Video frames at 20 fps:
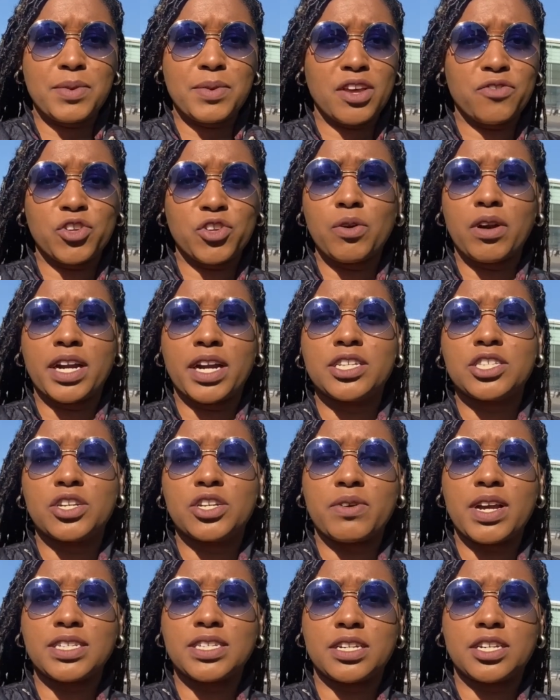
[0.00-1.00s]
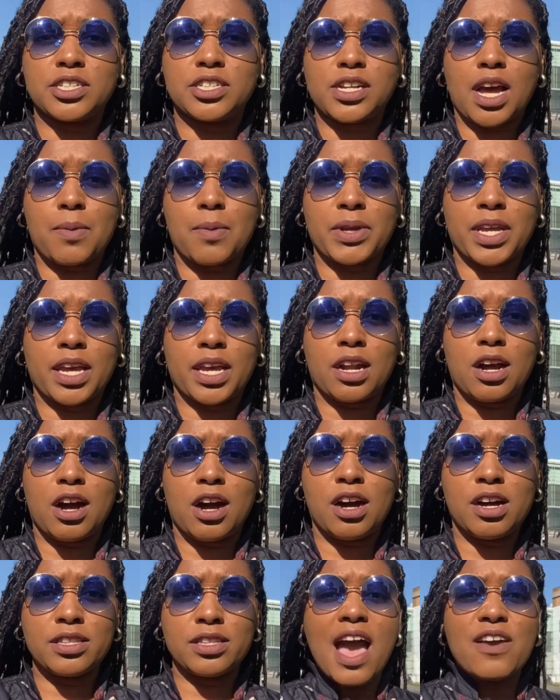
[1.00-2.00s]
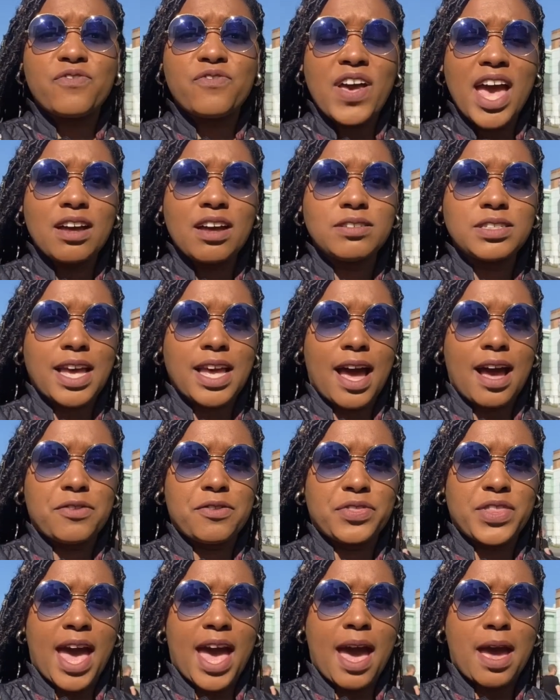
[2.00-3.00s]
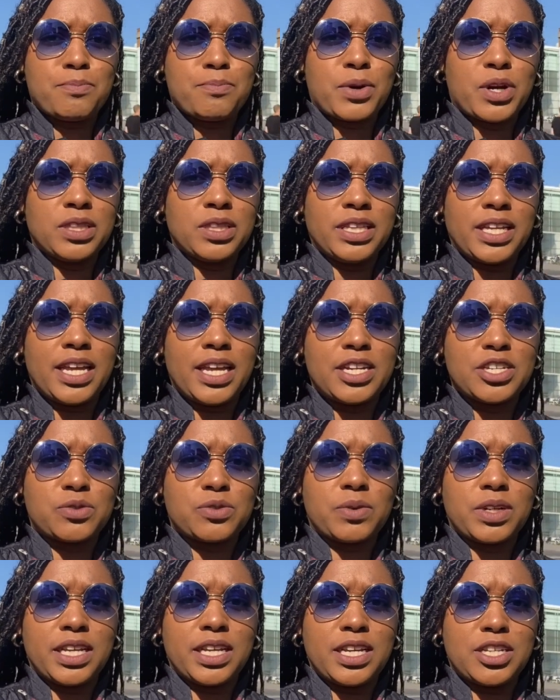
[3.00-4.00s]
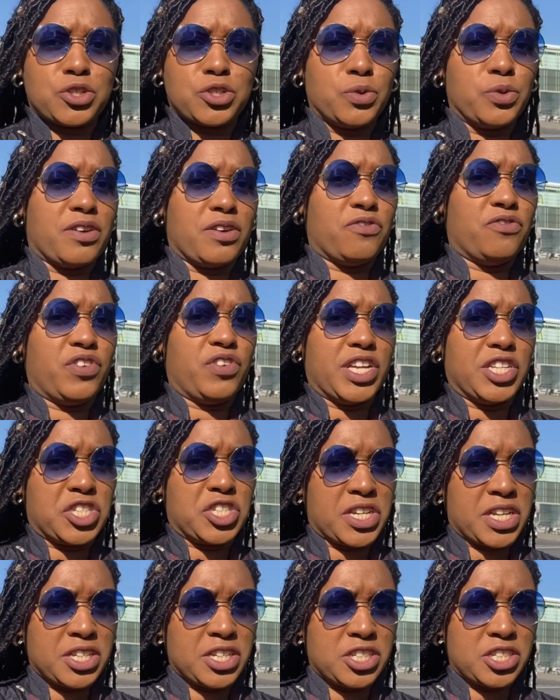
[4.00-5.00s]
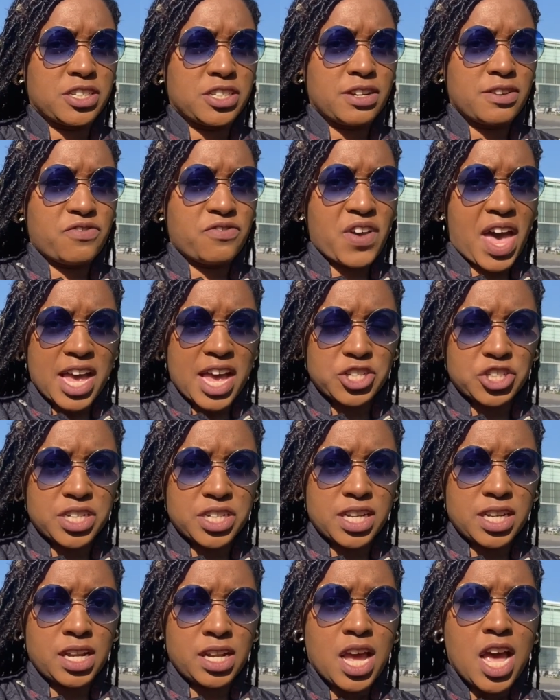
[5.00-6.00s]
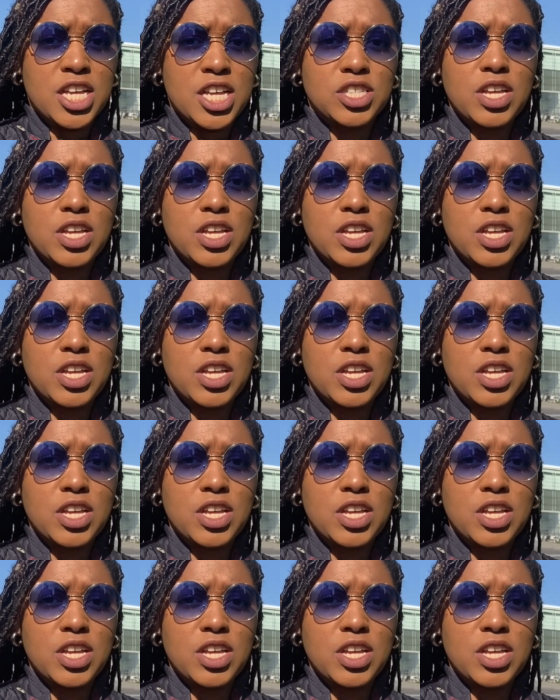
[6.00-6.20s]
if you are interested in shopping at all, I found out that Berlin is really into the vintage fashion.